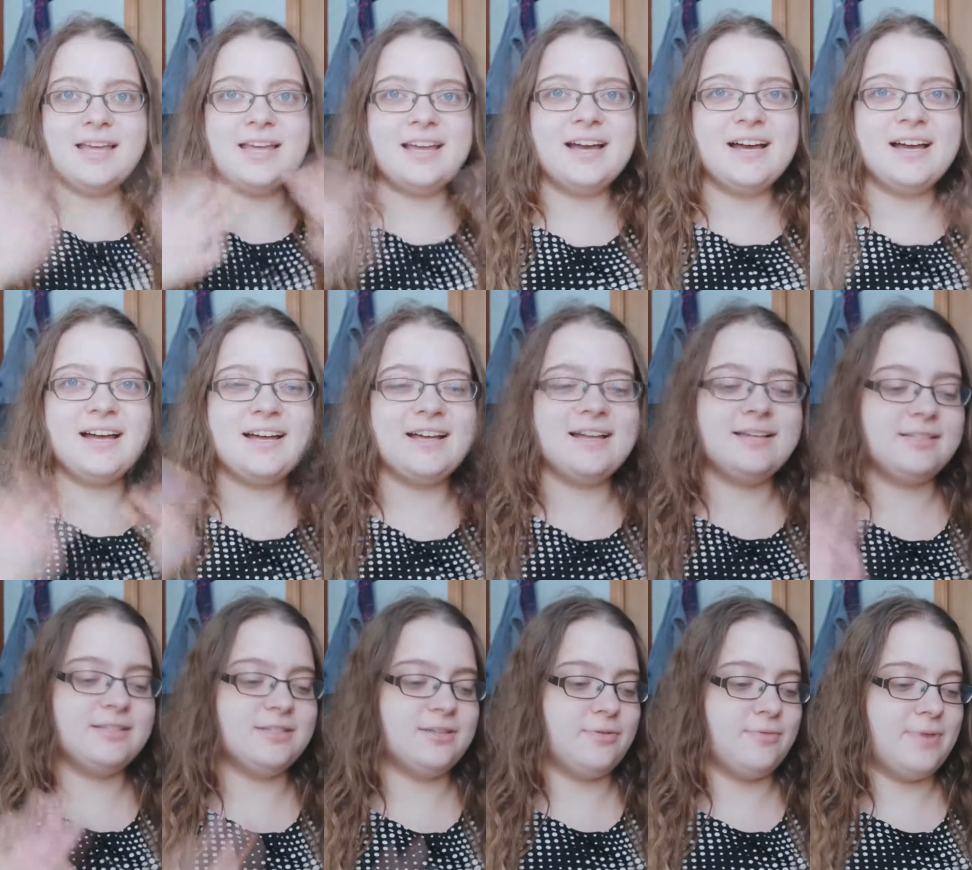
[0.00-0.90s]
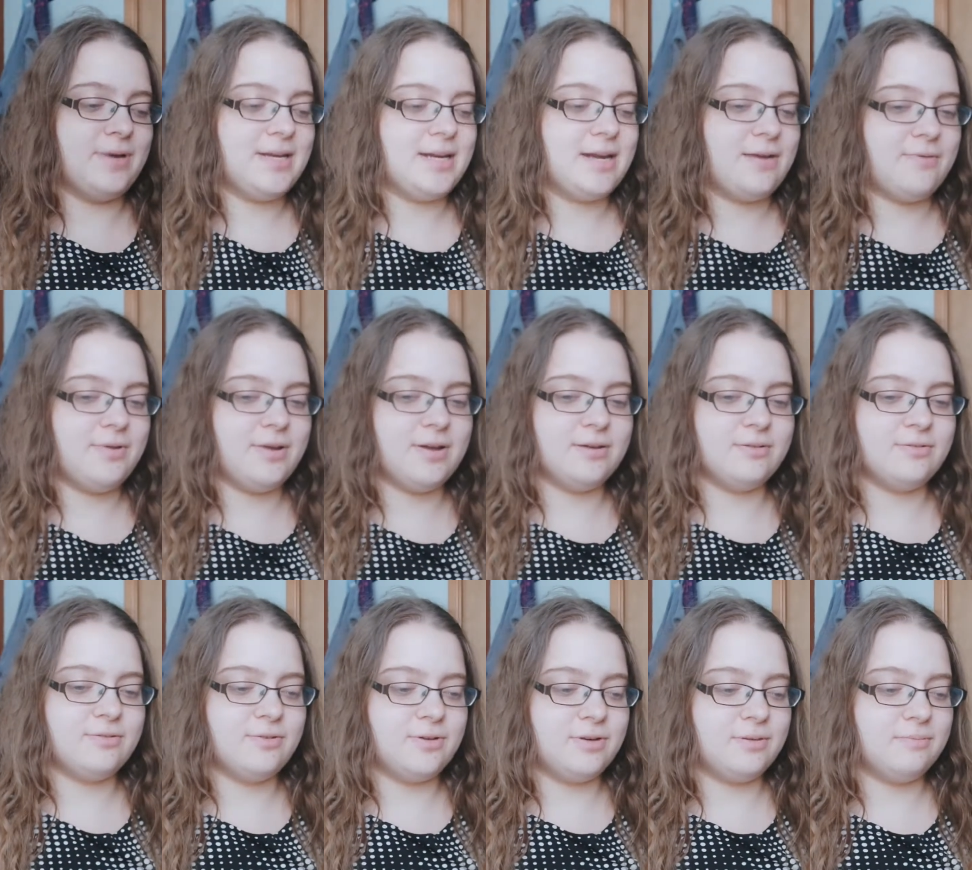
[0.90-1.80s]
Hey guys, so right now we're
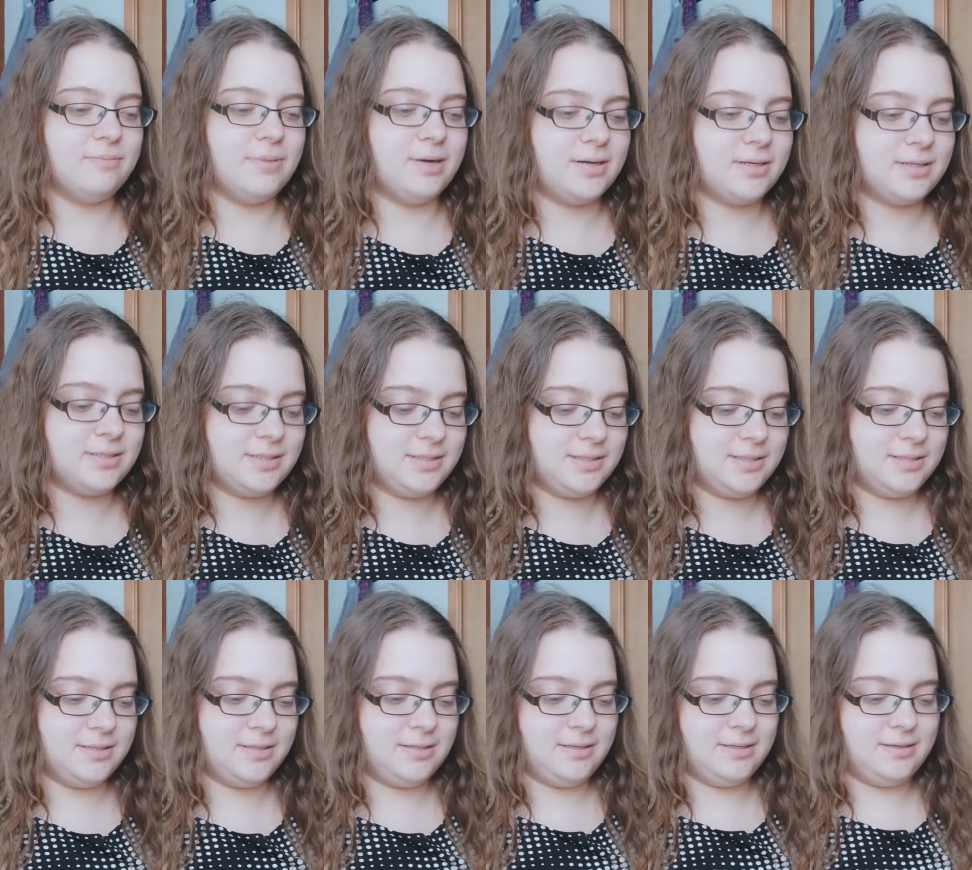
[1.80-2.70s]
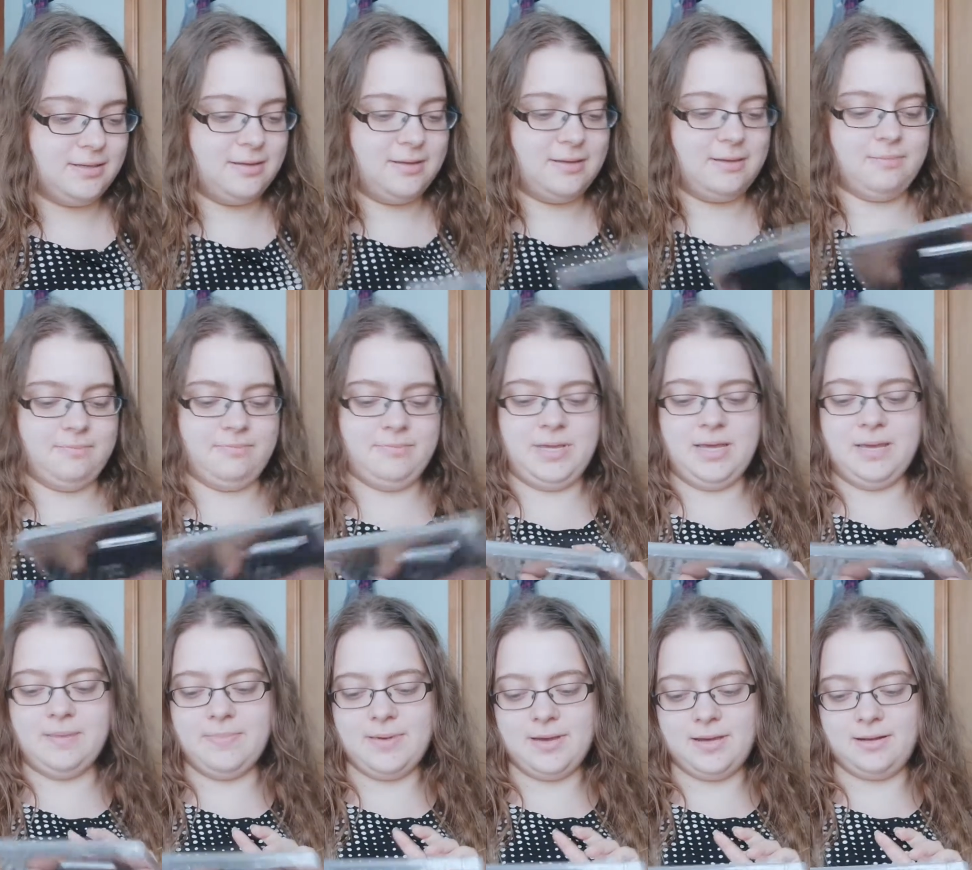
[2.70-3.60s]
going to unbox
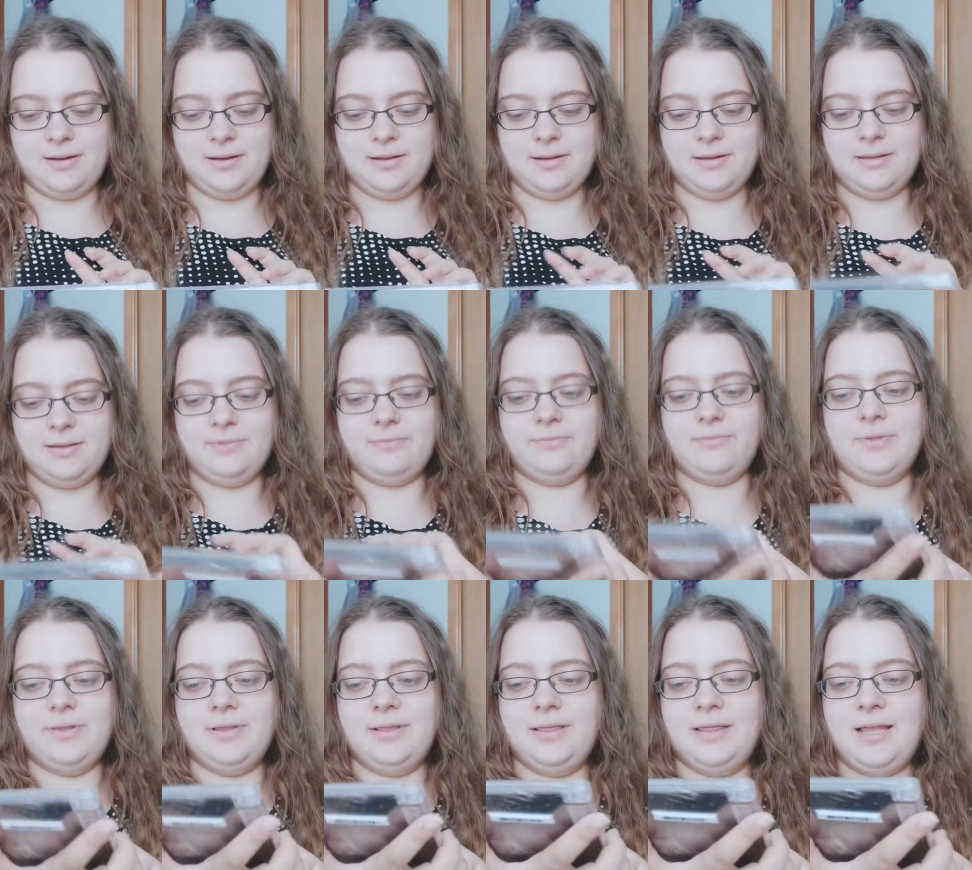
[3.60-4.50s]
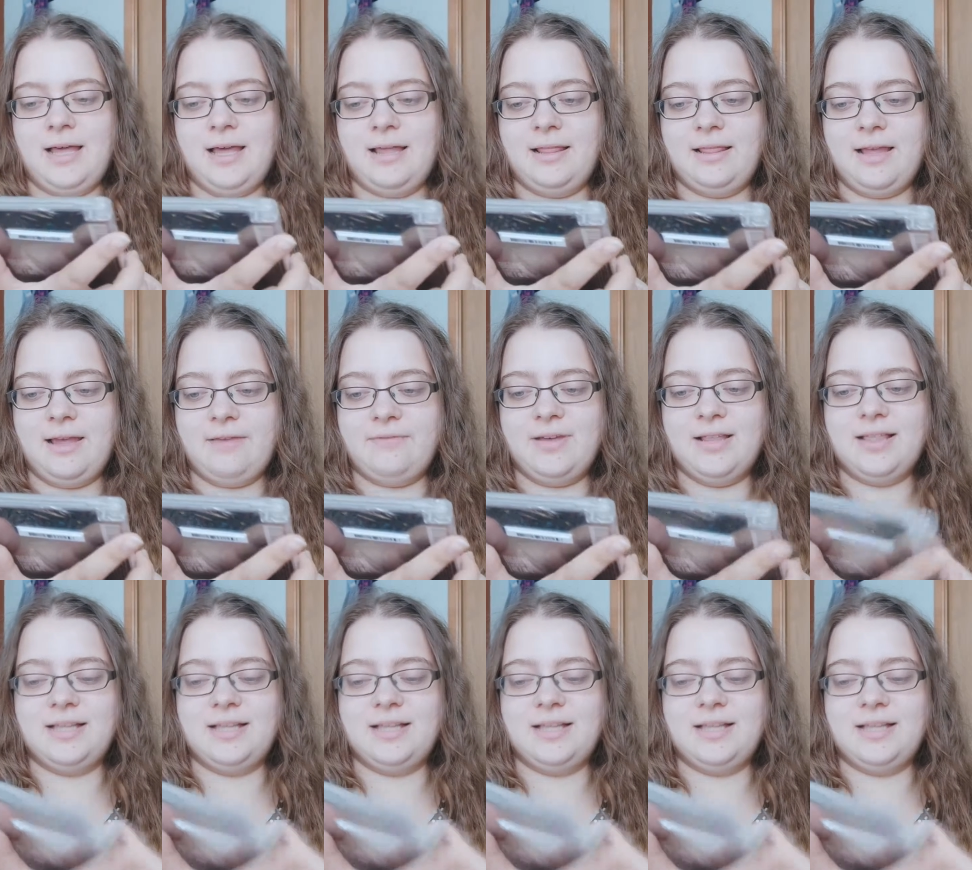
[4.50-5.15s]
Big Bang Live